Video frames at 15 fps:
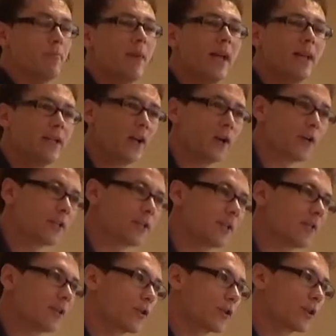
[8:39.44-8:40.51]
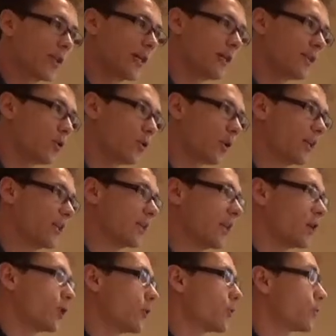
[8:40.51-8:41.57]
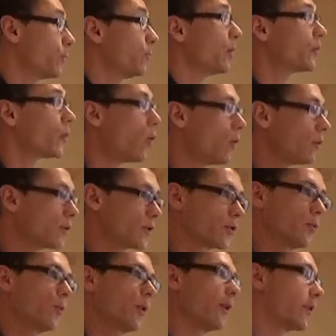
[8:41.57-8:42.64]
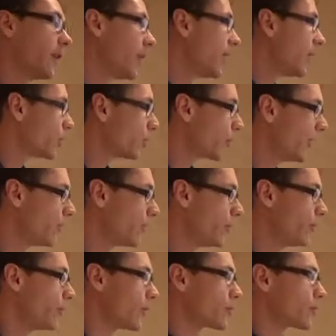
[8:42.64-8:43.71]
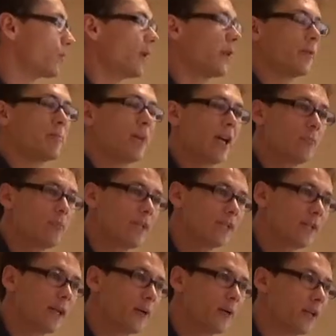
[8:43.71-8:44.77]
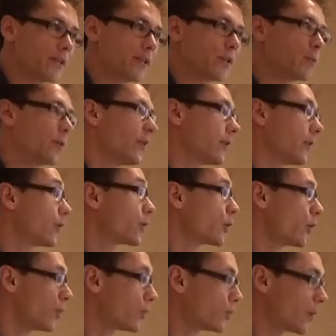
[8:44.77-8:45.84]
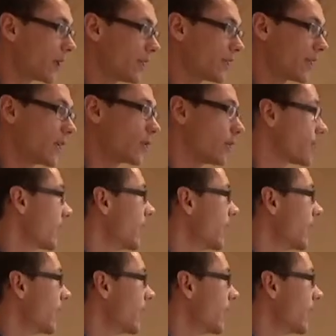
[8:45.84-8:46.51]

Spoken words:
many other civil society organizations, but also with trade unions, with parliamentarians, with church organizations.